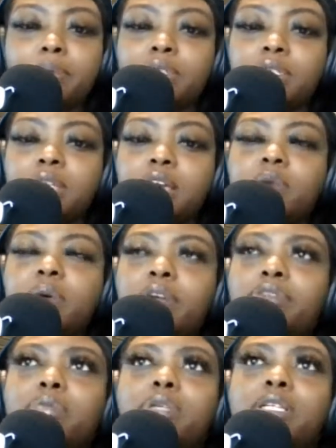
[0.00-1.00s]
to take away
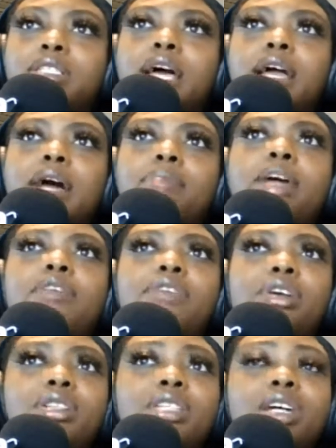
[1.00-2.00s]
from this. Like, I'm never
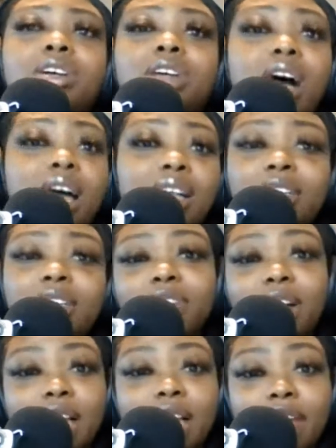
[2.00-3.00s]
going to tell y'all how to live
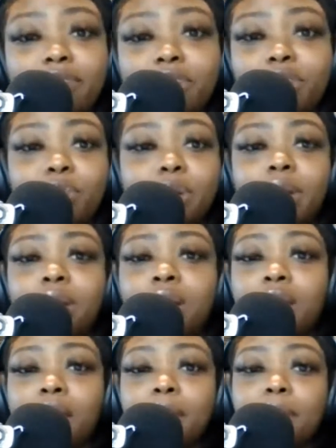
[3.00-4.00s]
your life, do what
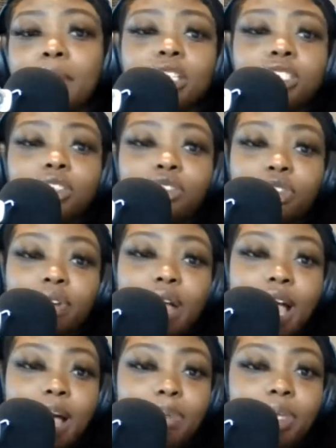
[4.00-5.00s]
makes you feel
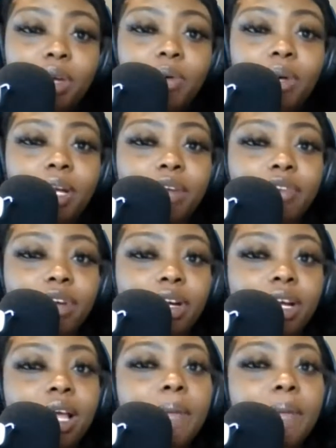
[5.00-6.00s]
happy or whatever.
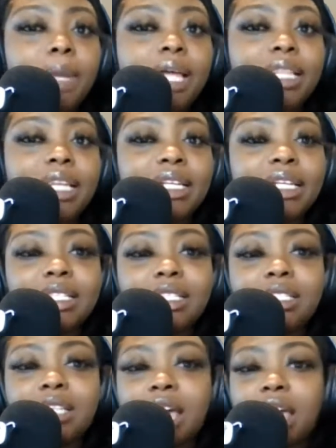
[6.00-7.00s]
But at the end of the
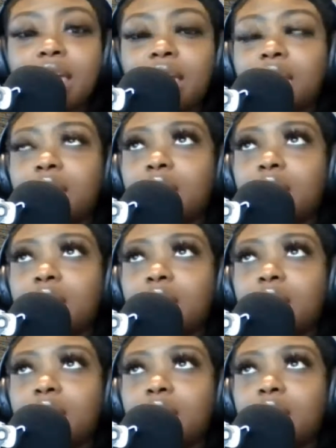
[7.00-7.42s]
day,